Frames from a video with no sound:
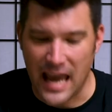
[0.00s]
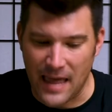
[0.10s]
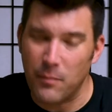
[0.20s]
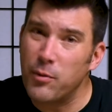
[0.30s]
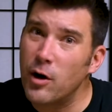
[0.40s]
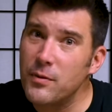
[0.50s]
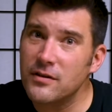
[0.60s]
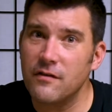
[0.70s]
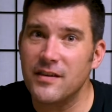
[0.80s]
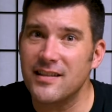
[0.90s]
And the
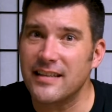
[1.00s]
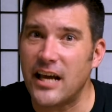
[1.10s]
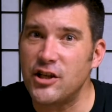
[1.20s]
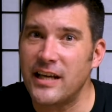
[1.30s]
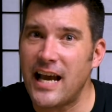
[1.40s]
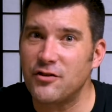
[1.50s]
purpose of this sketching